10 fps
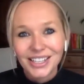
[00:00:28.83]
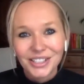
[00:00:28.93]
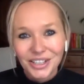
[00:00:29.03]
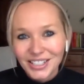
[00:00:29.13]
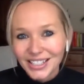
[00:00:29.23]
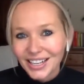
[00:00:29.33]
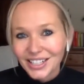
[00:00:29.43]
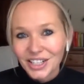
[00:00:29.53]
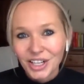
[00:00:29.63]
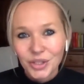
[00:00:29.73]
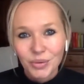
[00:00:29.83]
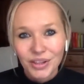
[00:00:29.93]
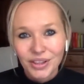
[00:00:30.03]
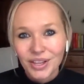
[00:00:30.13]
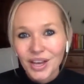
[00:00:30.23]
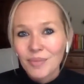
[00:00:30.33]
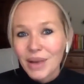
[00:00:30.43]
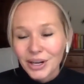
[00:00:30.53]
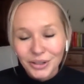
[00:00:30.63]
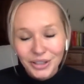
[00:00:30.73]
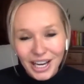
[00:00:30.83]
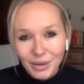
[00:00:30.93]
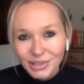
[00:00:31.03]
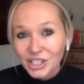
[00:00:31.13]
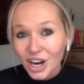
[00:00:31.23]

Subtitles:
I started to get in touch with medical cannabis